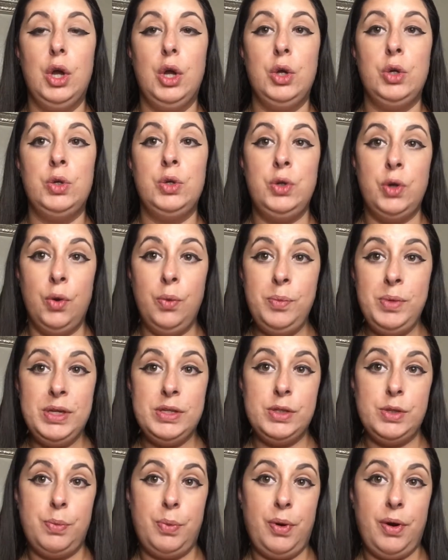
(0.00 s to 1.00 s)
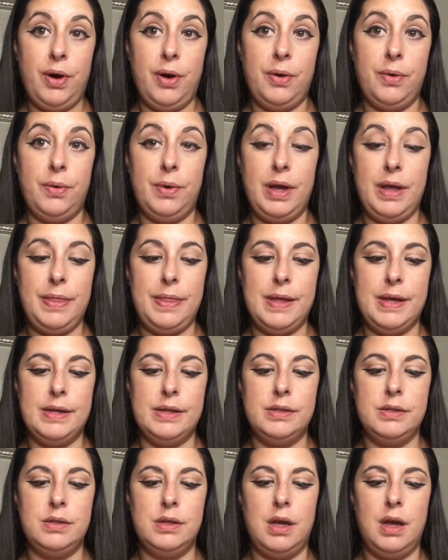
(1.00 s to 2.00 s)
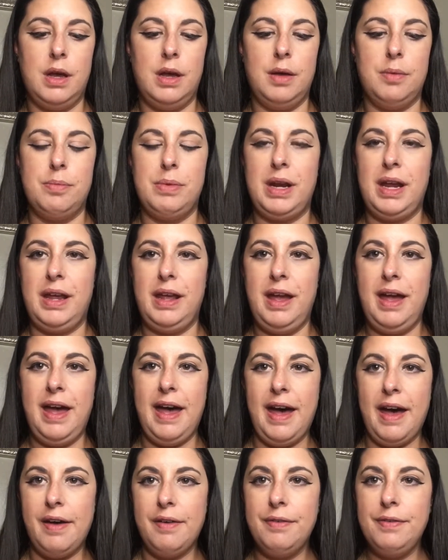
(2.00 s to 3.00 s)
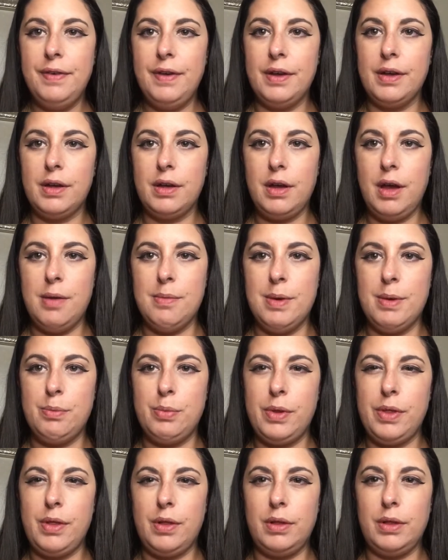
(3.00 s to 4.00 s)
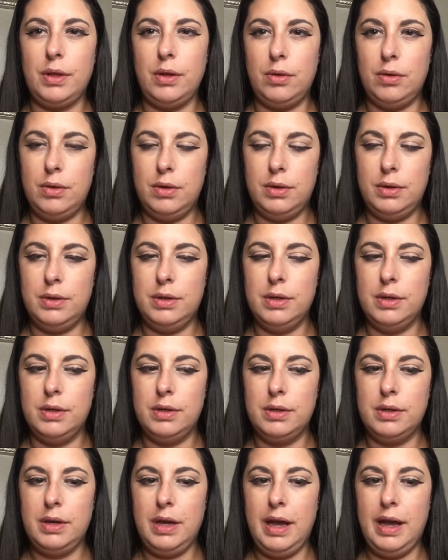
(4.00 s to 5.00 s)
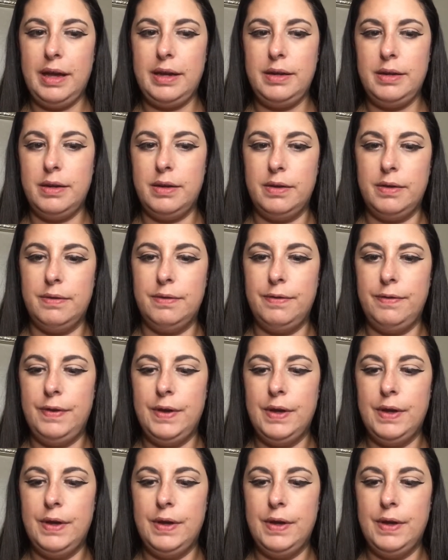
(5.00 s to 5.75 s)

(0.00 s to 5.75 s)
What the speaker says: no means a pro at this, but I have come up with a little kind of